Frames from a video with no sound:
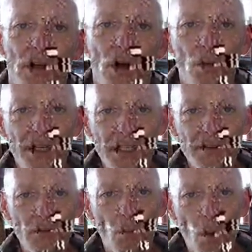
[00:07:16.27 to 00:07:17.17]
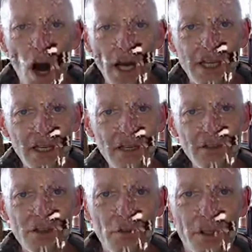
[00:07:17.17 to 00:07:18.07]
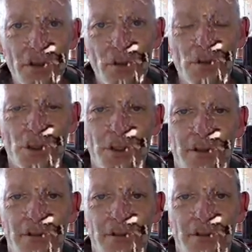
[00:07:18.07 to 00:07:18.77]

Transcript: We didn't walk into an illusion.